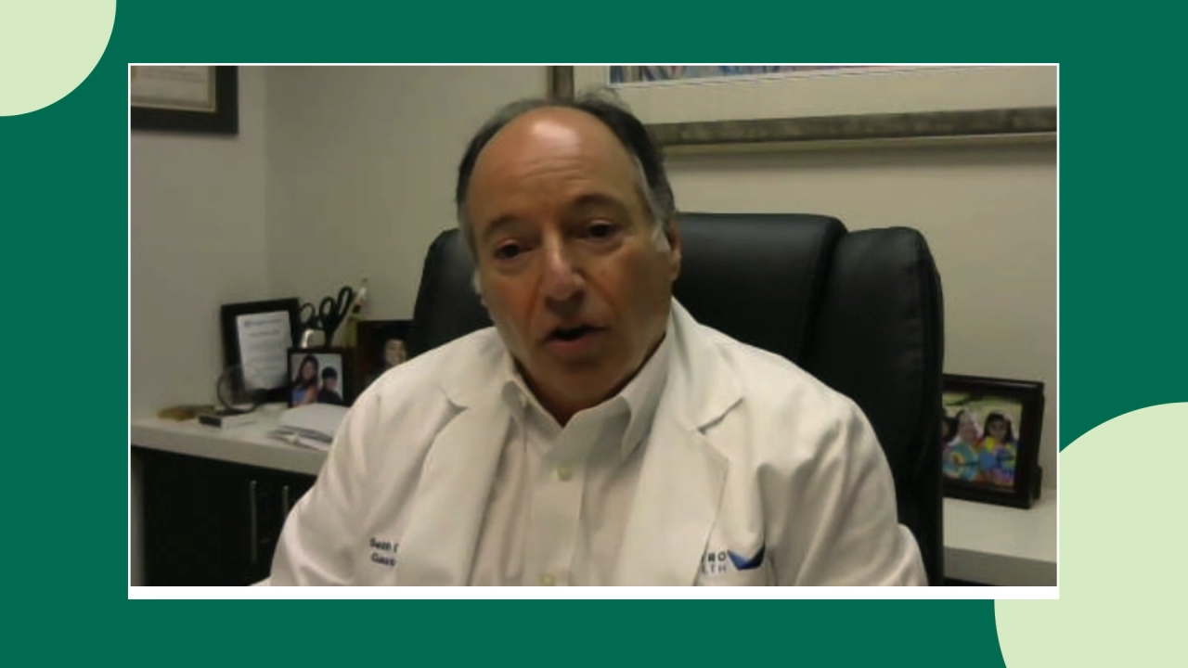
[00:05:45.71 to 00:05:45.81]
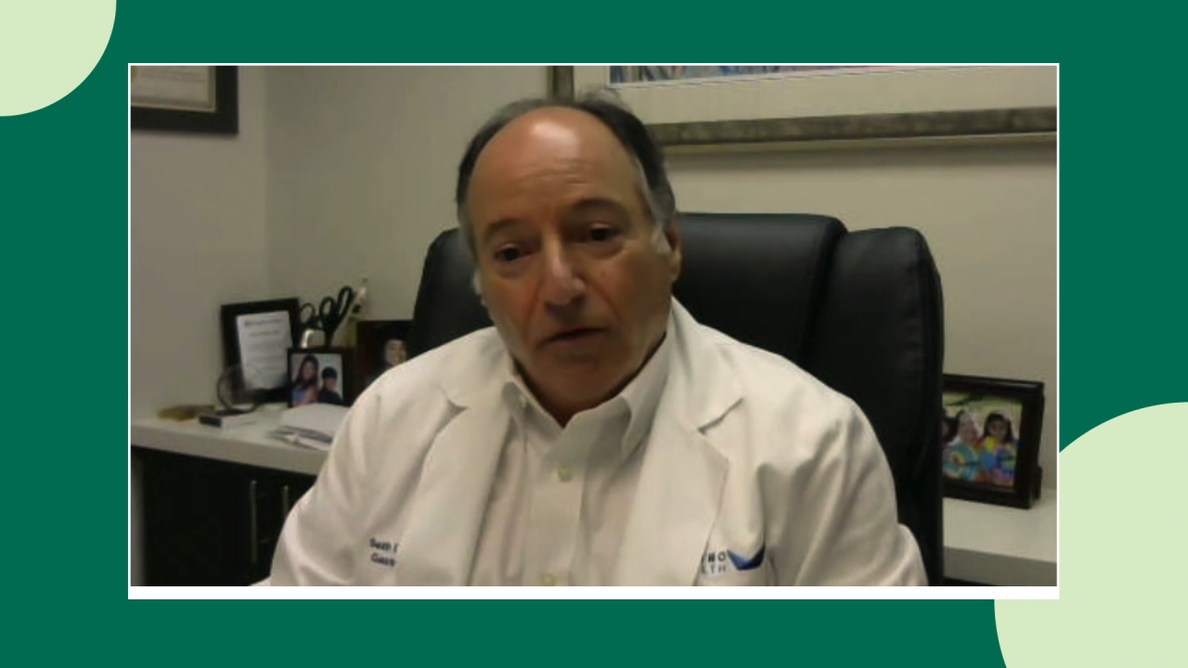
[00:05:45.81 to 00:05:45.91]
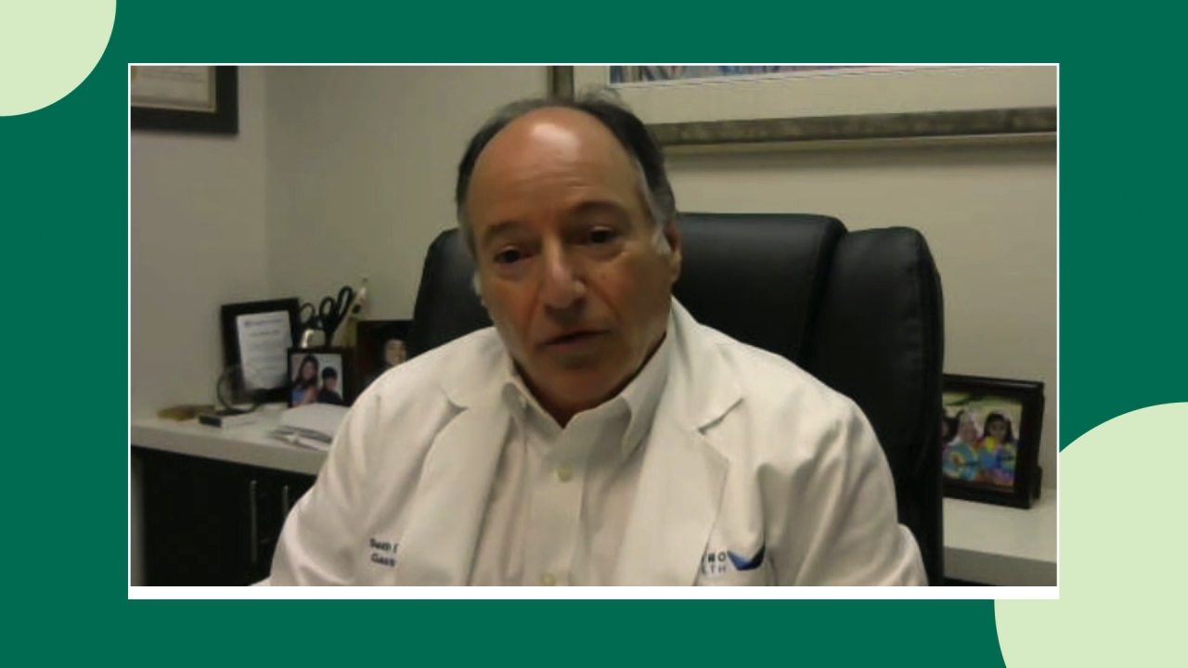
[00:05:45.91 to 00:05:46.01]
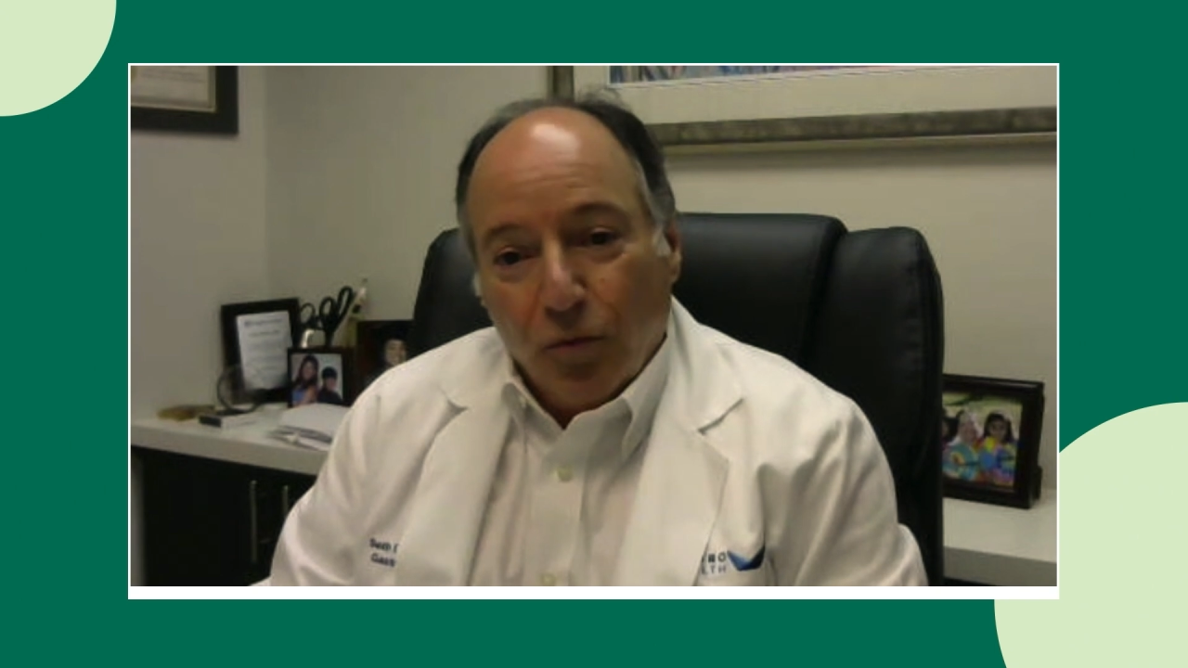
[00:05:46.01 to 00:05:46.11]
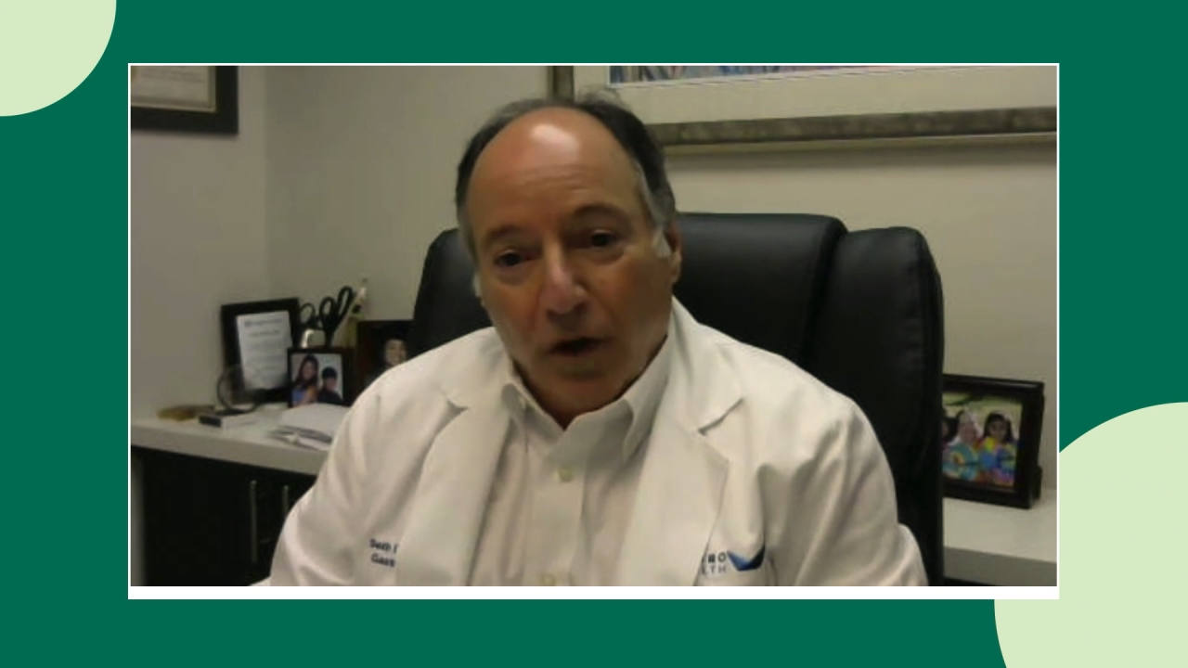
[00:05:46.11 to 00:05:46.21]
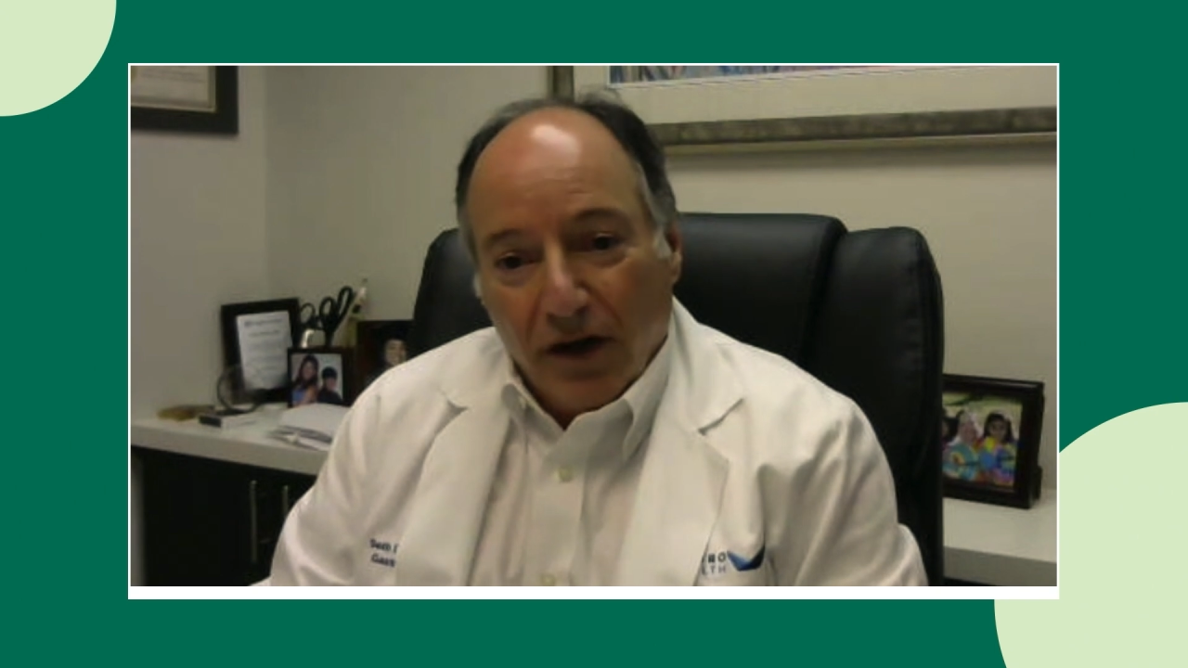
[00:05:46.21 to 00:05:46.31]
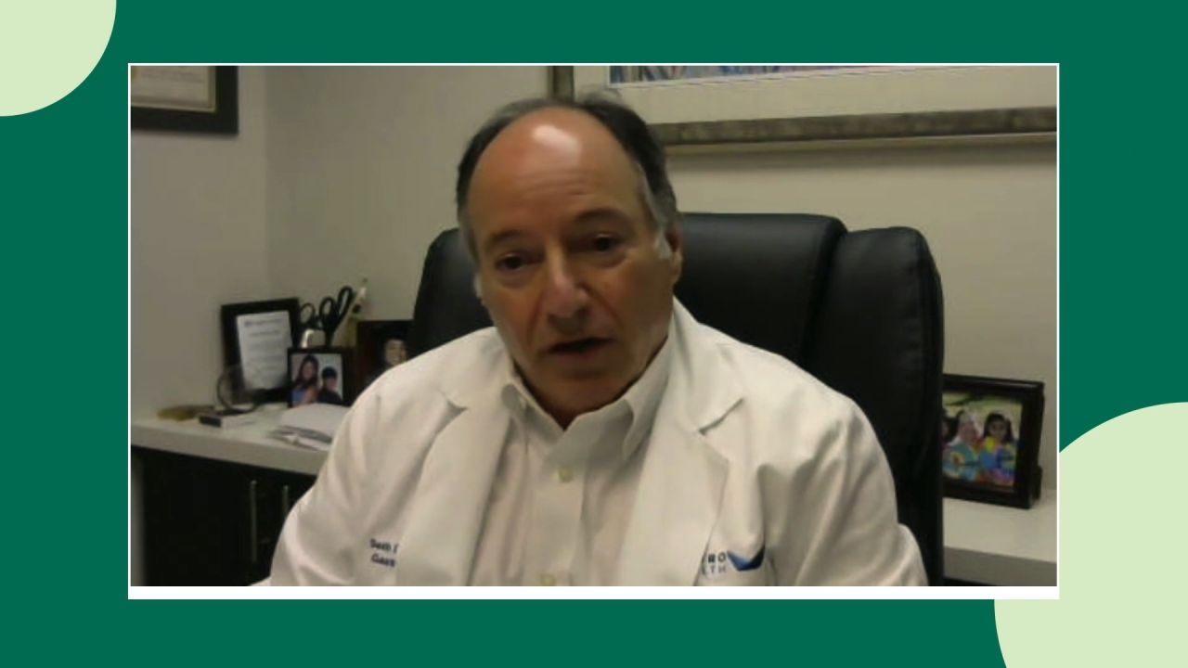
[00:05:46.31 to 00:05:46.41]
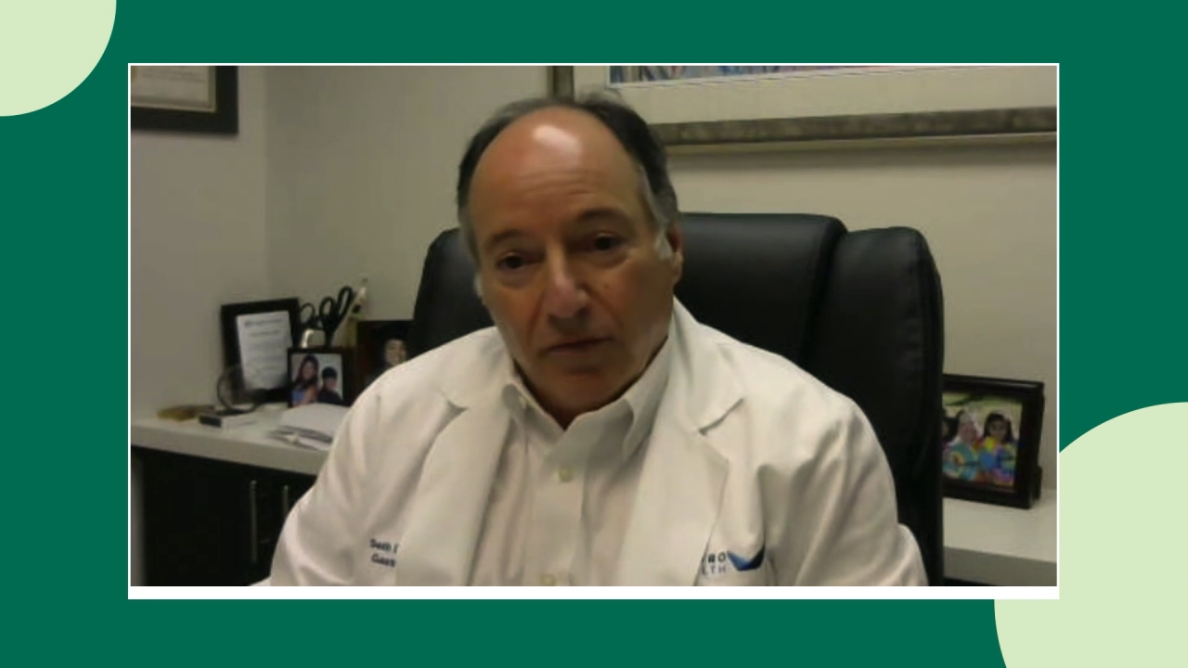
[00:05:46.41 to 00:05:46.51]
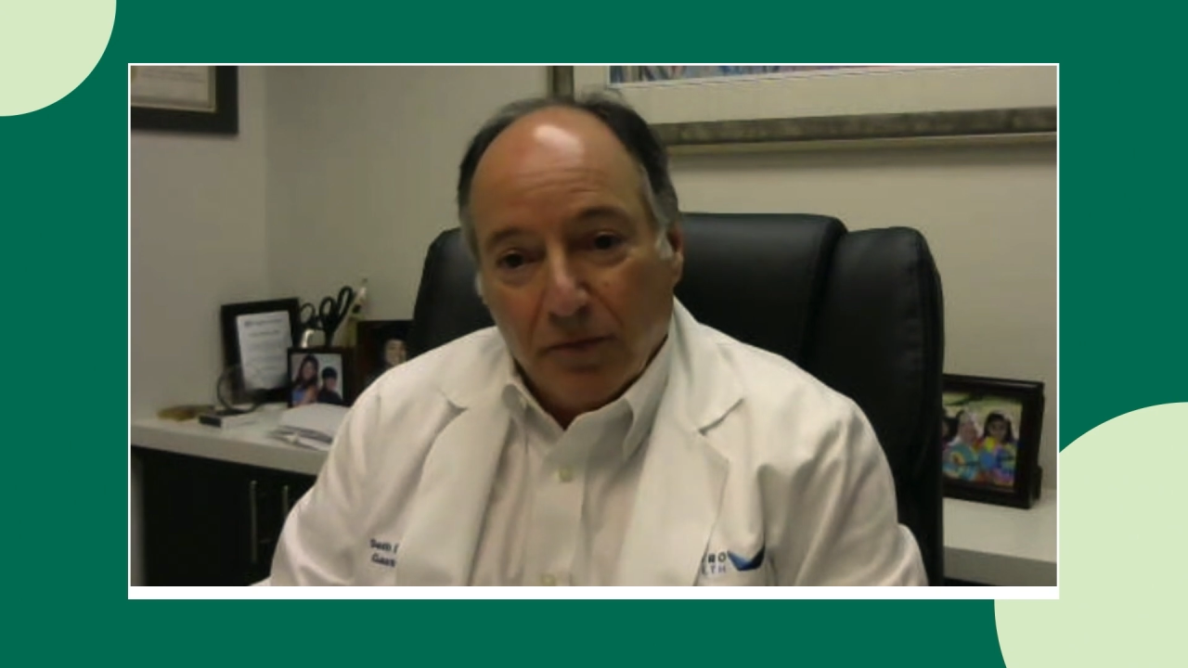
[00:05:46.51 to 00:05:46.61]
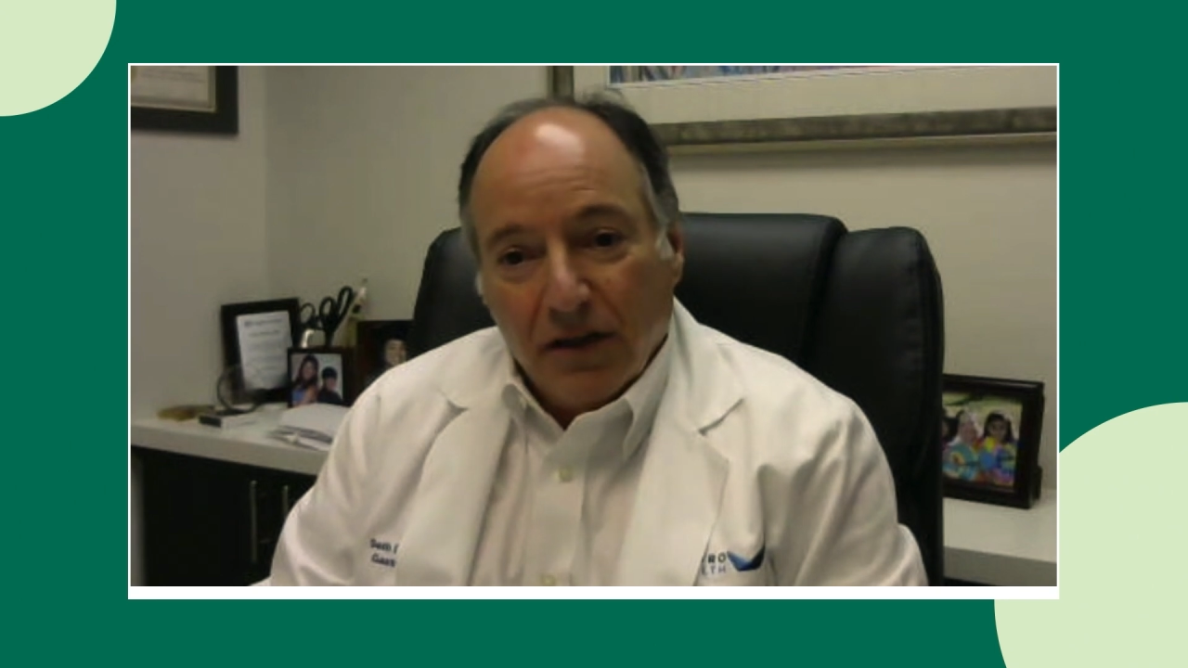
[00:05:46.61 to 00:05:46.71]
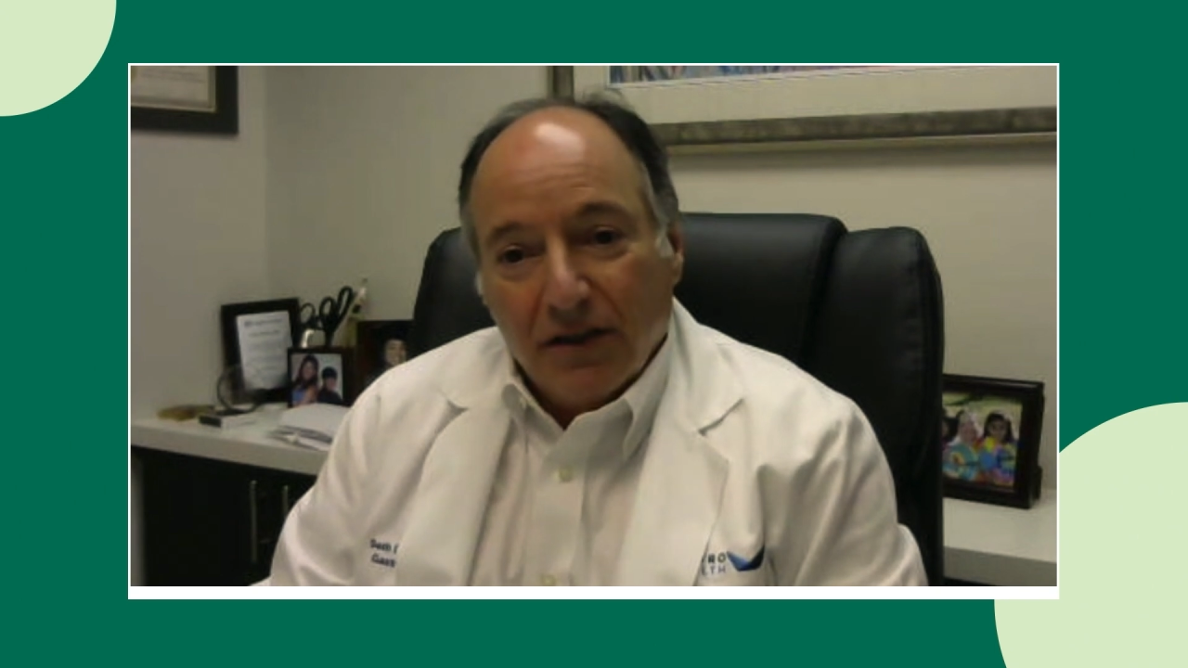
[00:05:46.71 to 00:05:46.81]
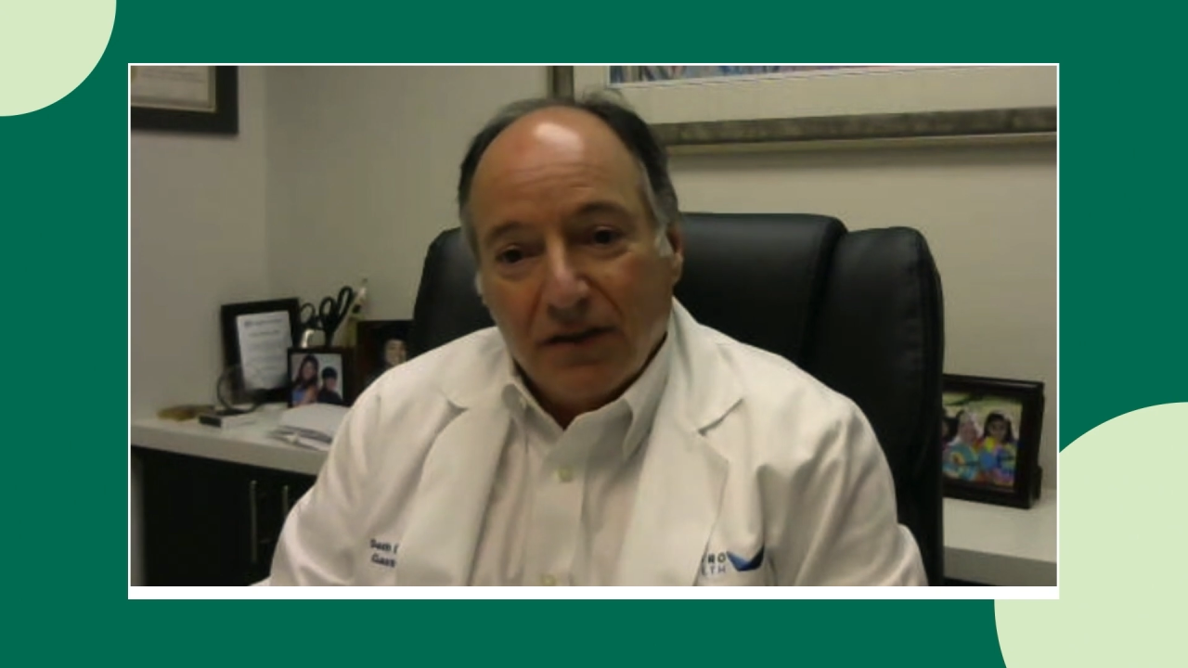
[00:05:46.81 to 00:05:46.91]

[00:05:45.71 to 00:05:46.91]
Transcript: overwhelm